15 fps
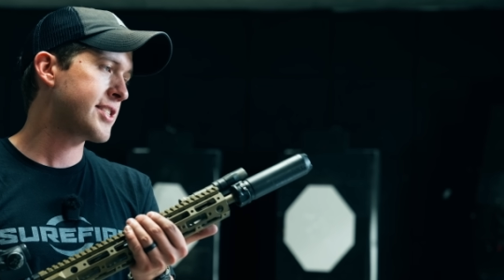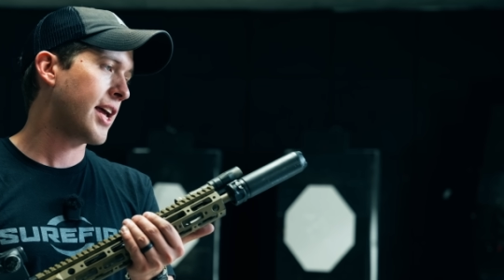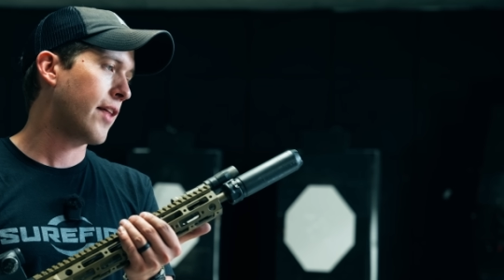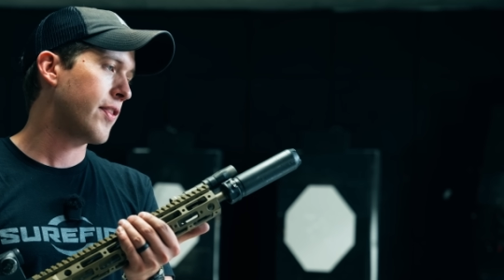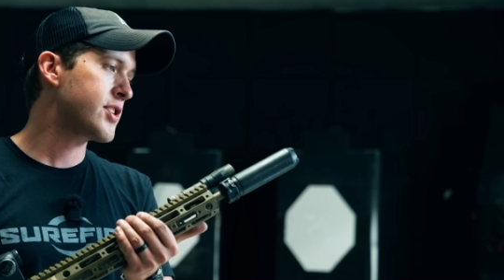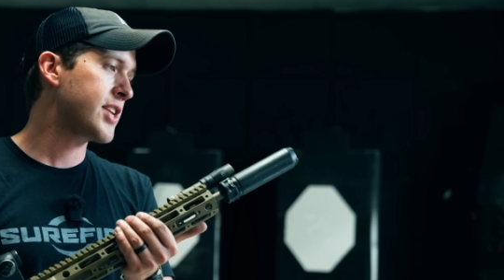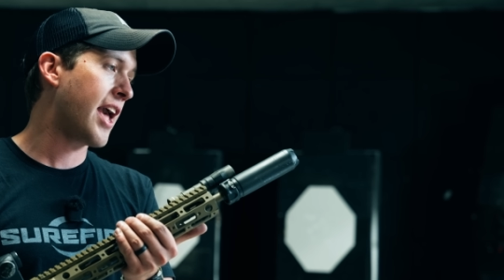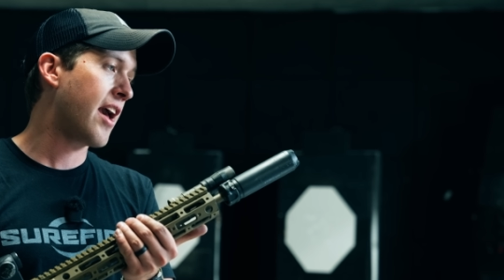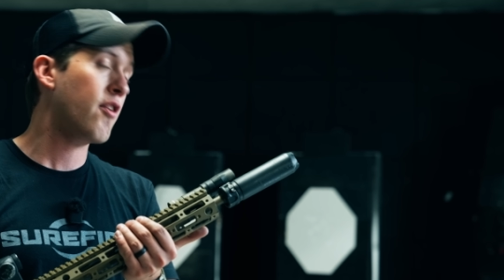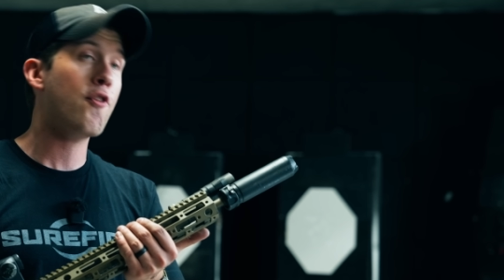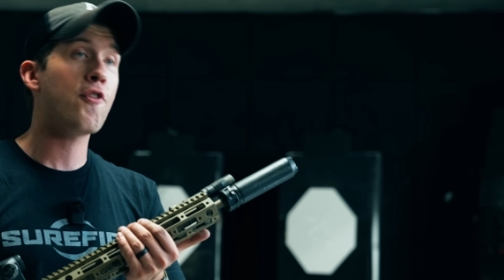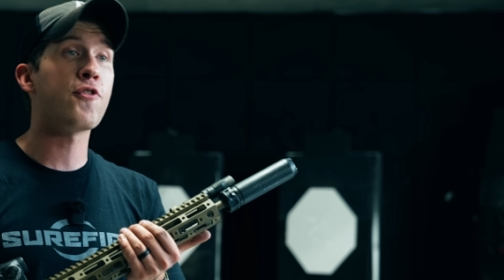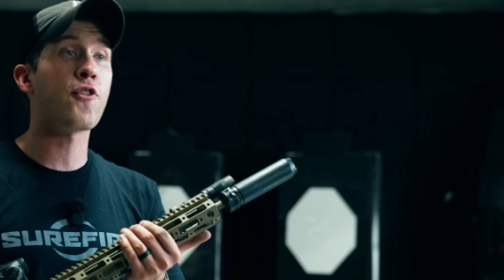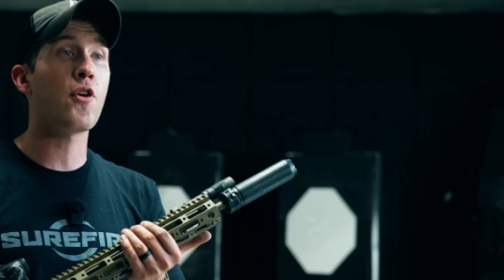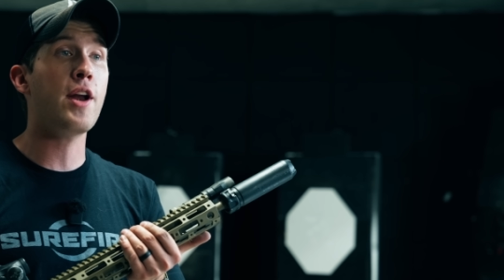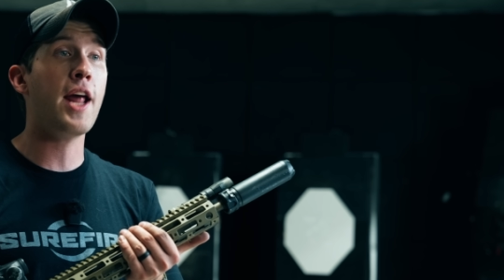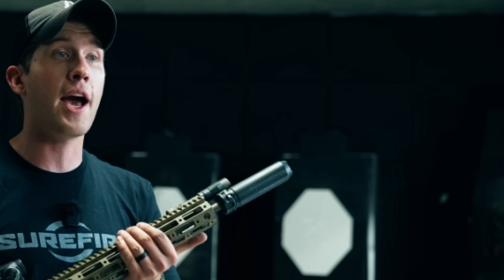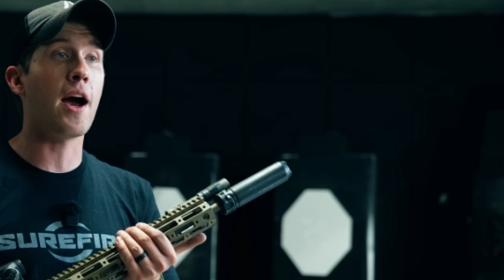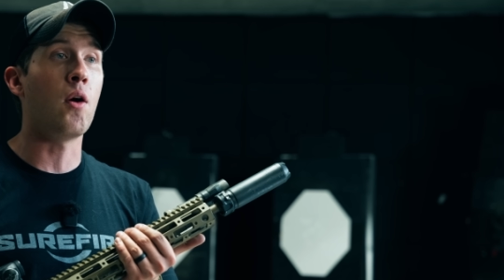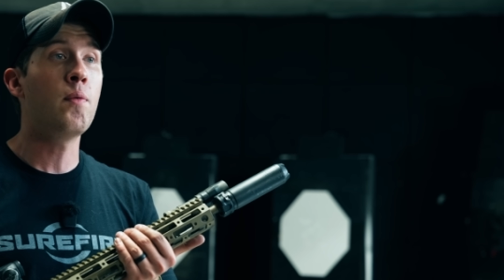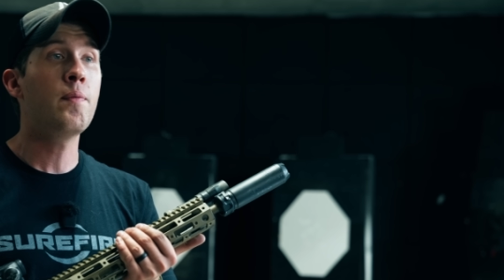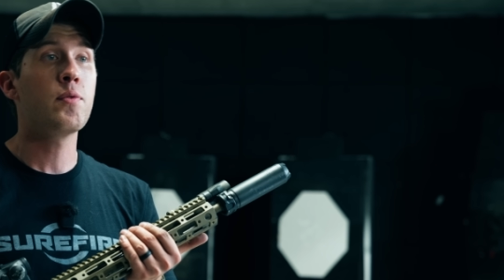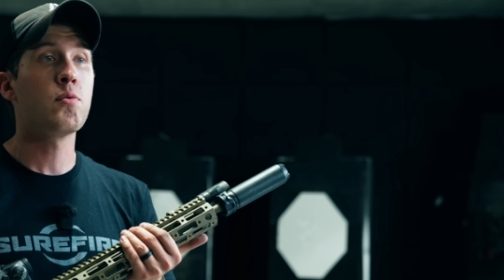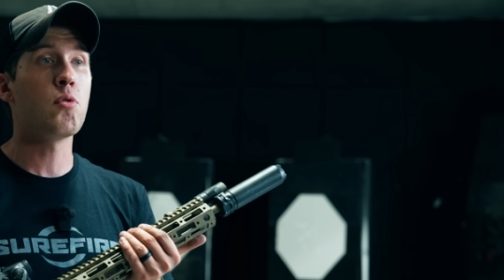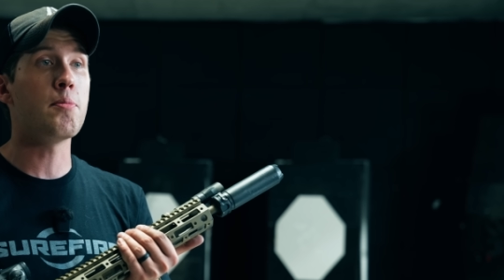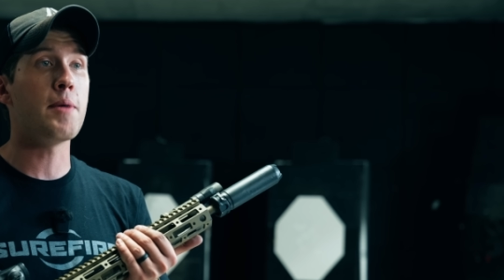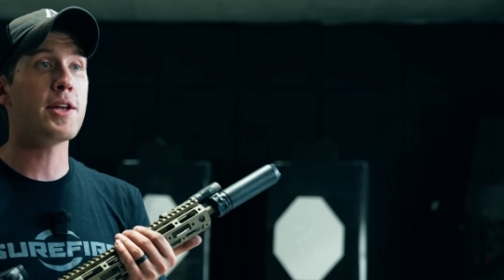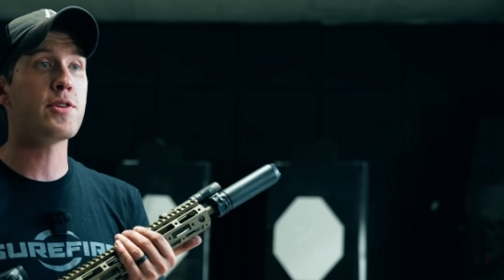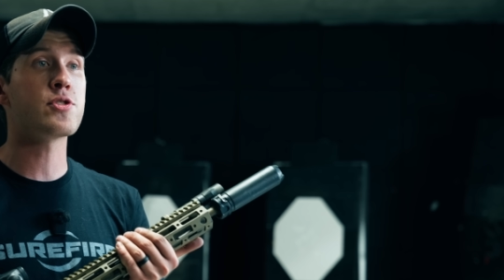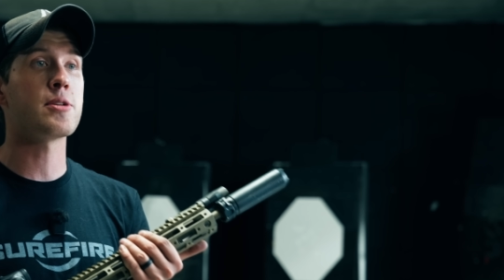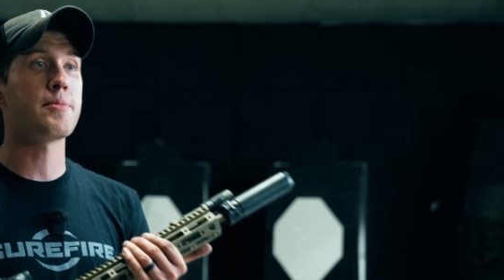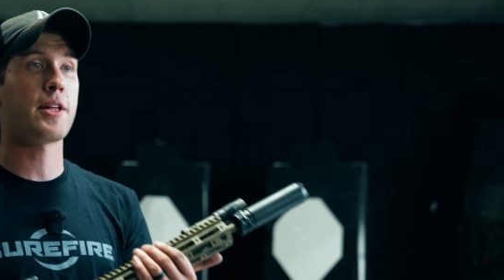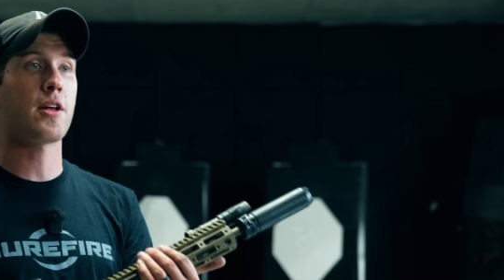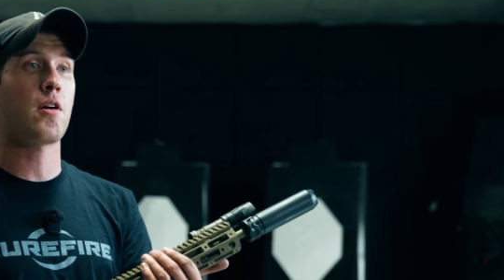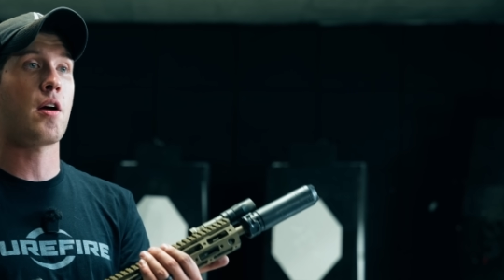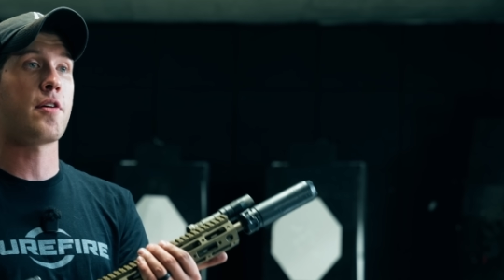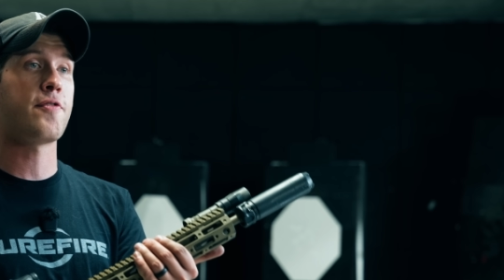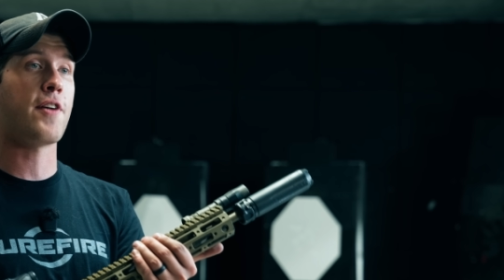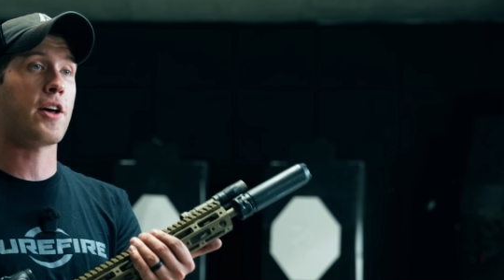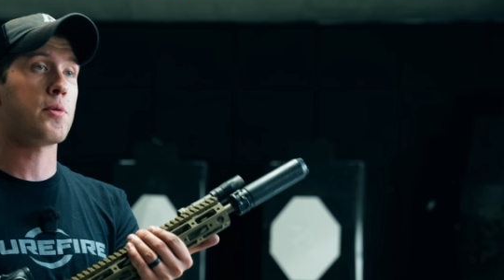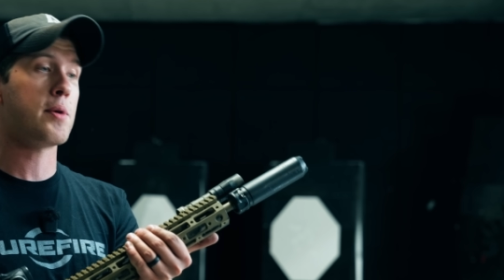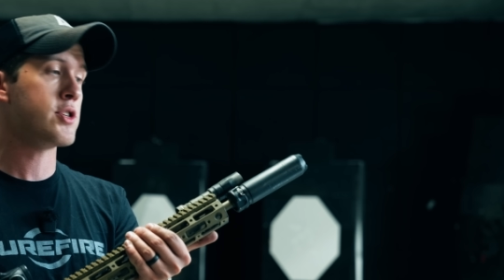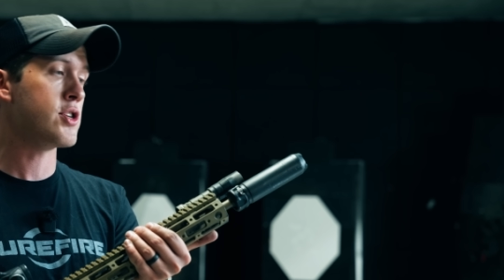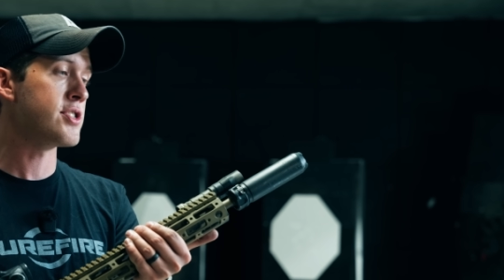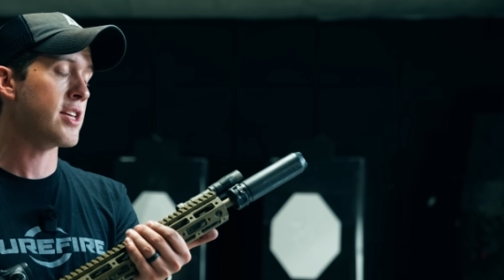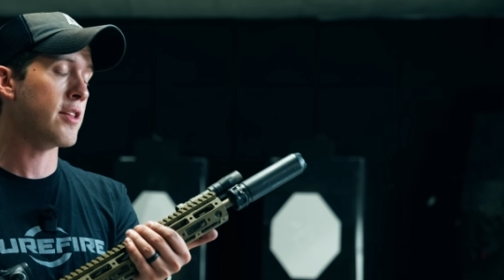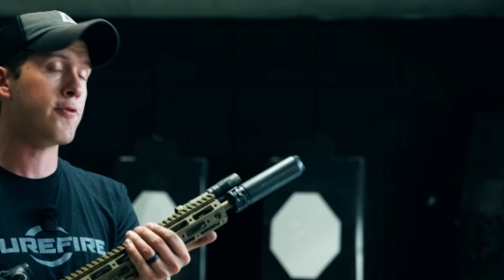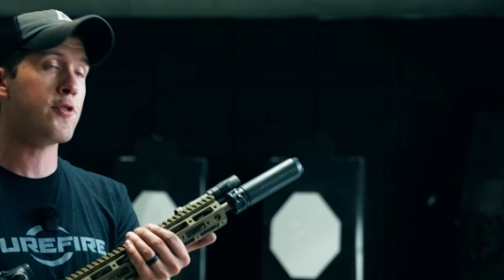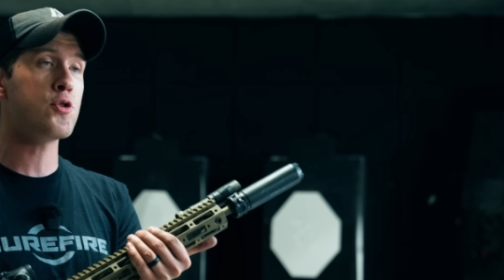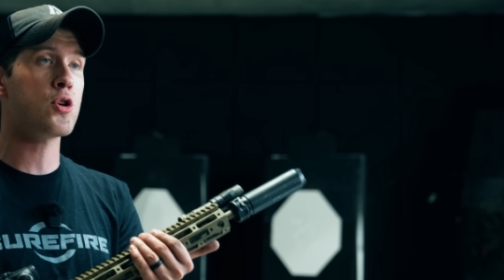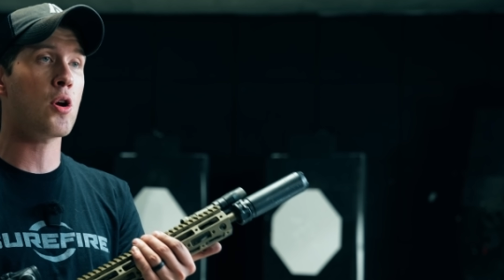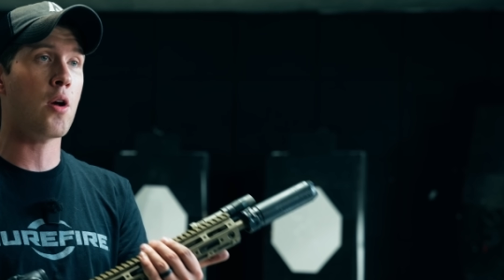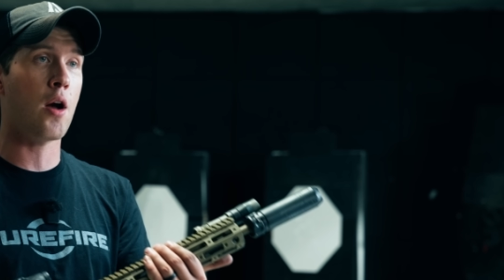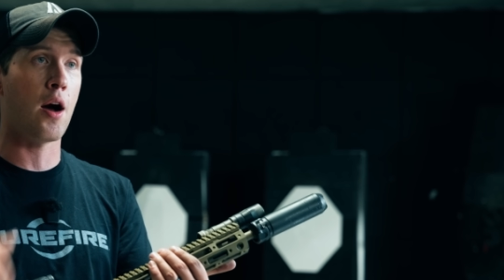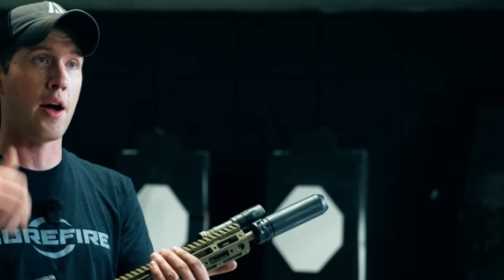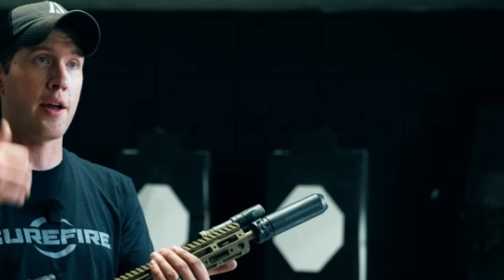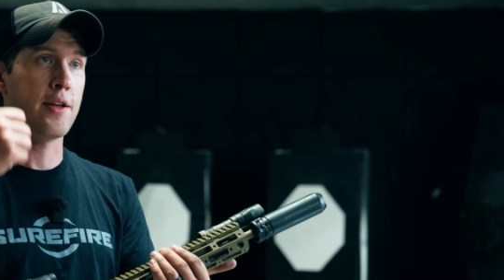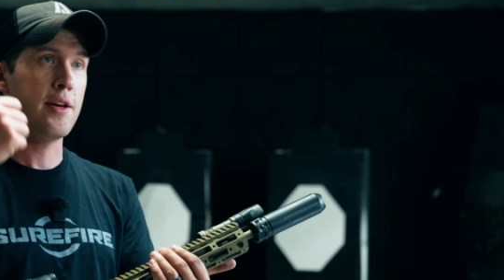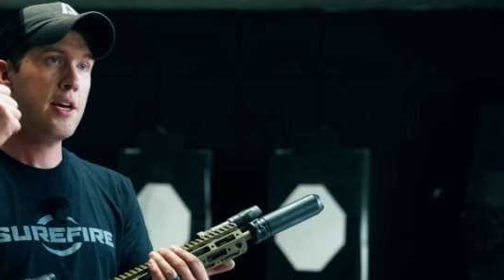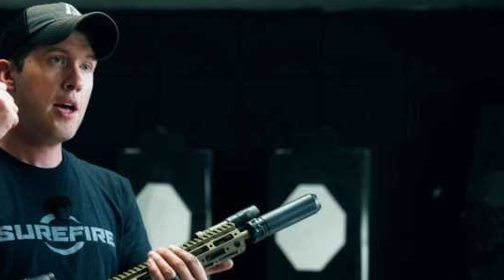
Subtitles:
that on this can for now. We may do some other evaluations in the future on